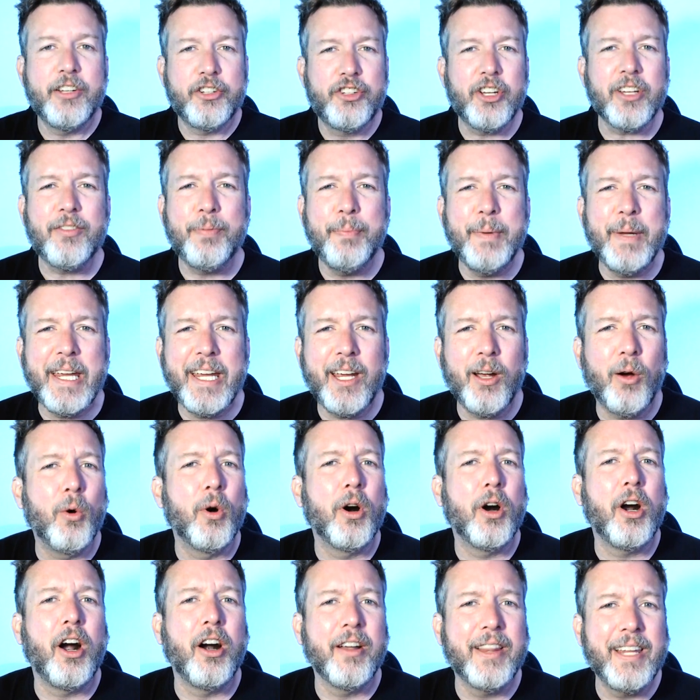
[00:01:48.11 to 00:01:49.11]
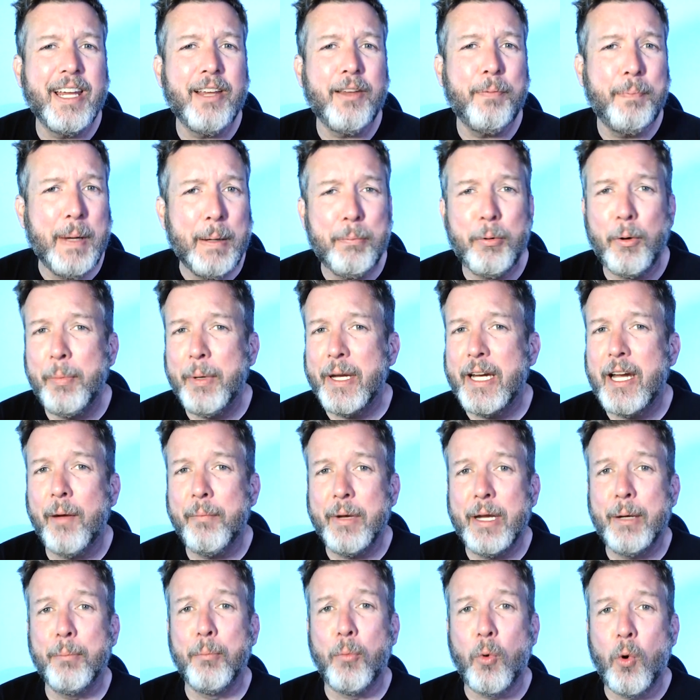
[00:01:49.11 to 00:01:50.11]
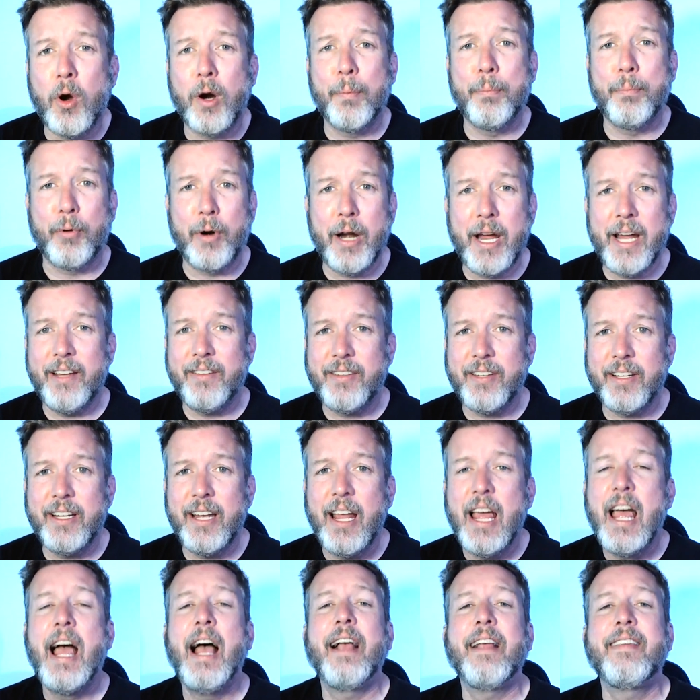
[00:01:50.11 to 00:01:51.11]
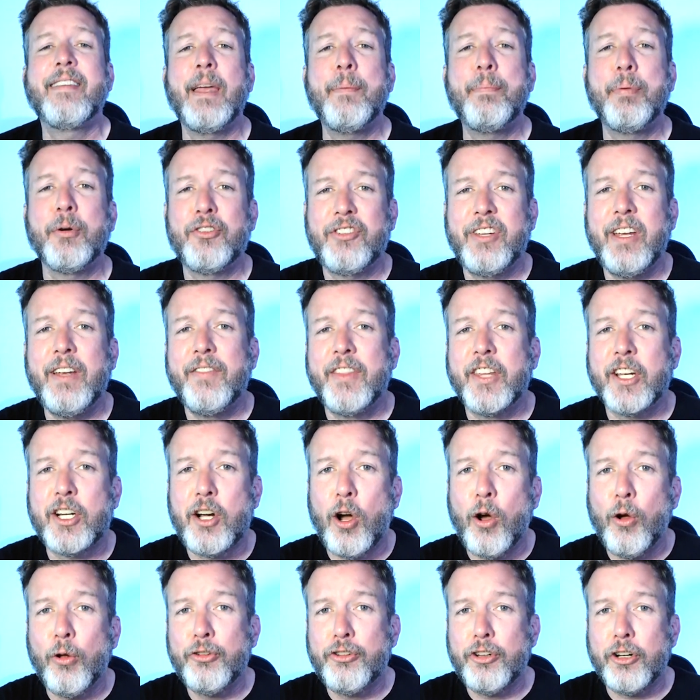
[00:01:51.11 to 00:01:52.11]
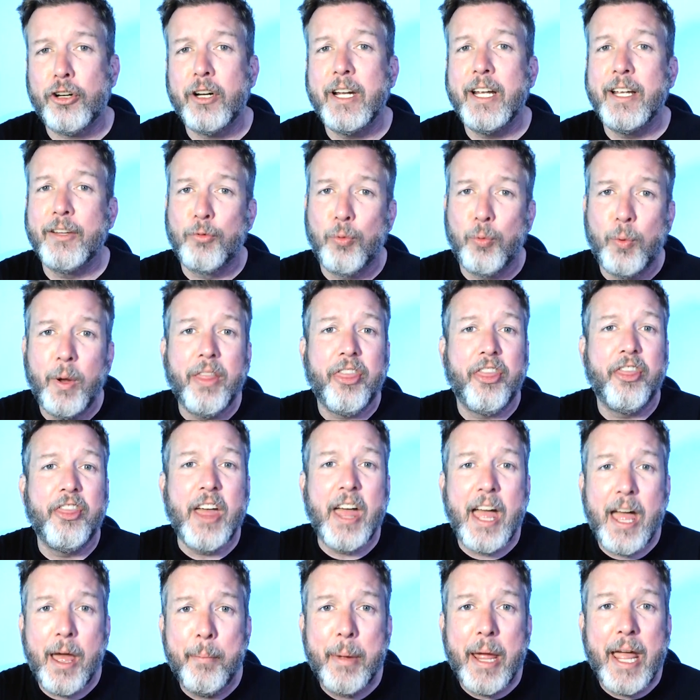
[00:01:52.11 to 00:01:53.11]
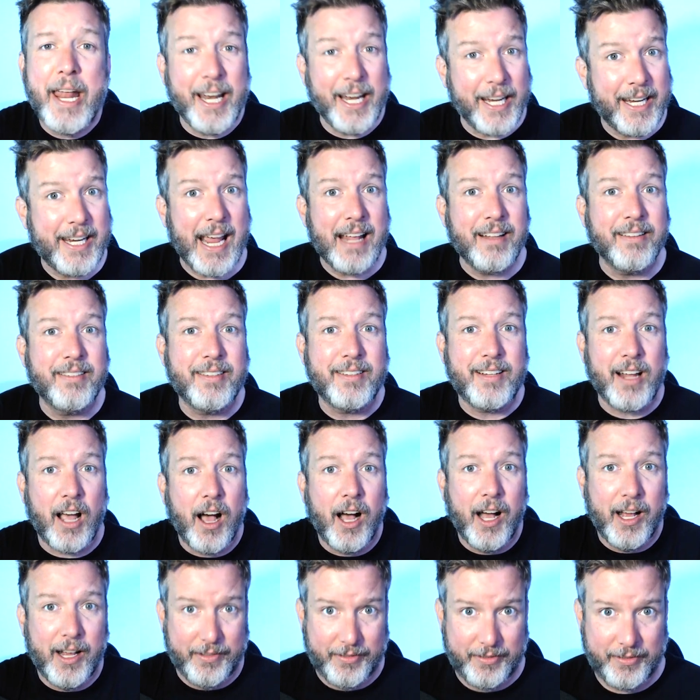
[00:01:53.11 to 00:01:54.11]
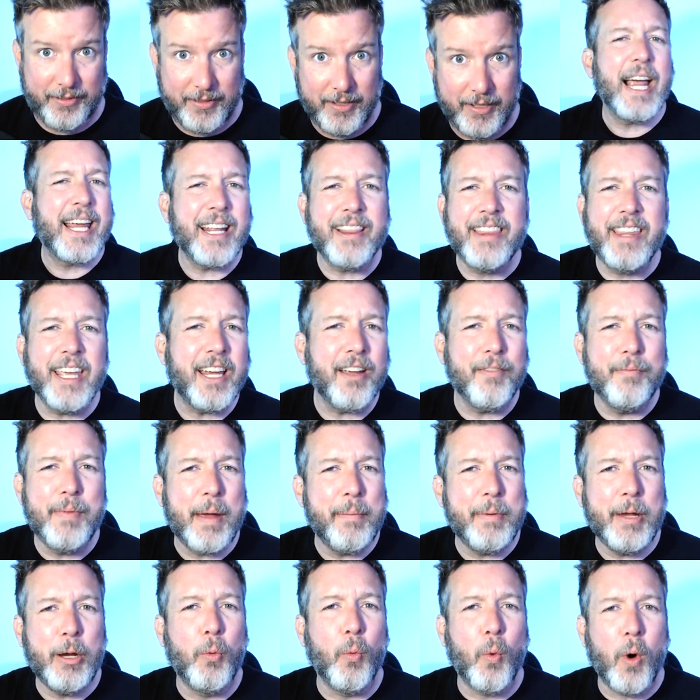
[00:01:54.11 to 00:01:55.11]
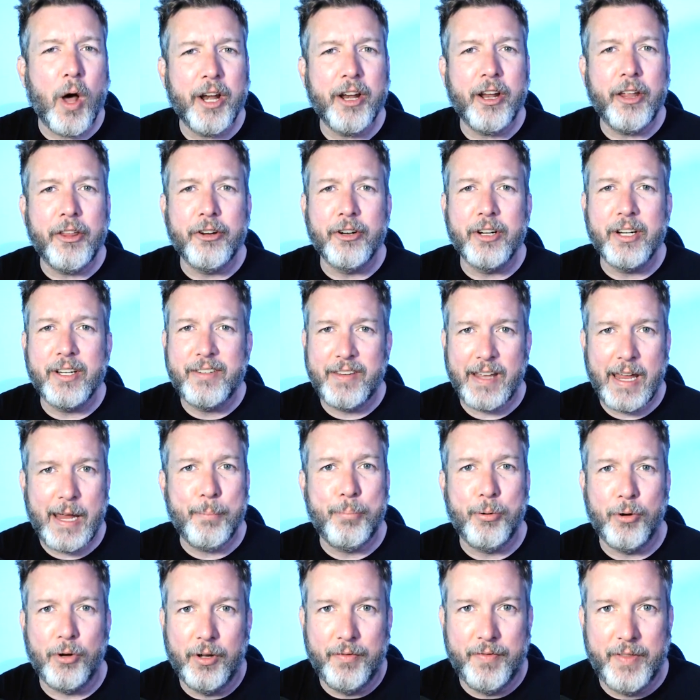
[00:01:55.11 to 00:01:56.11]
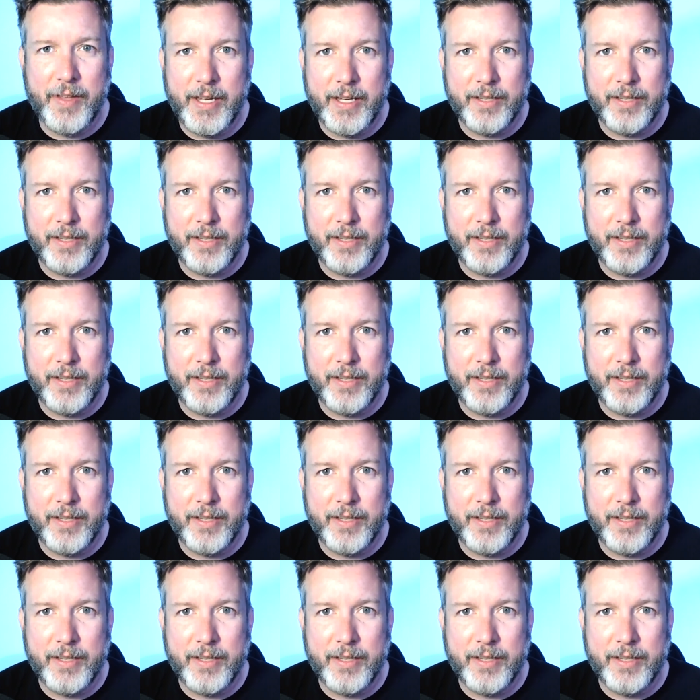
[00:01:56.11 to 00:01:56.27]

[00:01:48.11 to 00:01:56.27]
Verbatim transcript: Is it just me, or are these people becoming more brazen as they perceive the culture is with them and against us? I can think of maybe one other example of